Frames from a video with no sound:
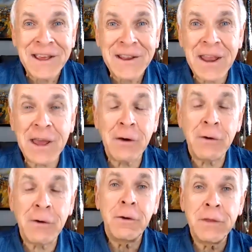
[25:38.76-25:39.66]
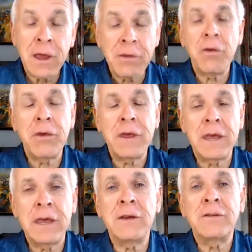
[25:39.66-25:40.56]
Now, the other
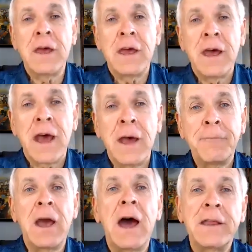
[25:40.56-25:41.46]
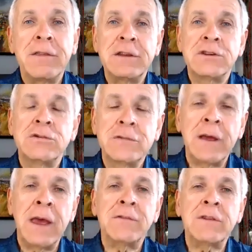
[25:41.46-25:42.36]
thing is I'm getting these,
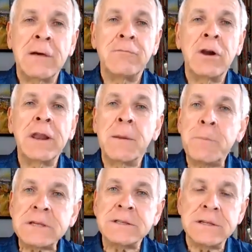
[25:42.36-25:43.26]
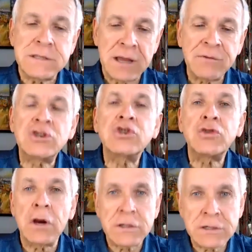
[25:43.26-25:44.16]
I'm running a business. I have these
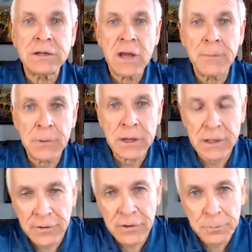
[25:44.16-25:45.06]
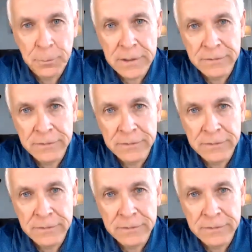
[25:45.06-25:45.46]
tranches coming in this business.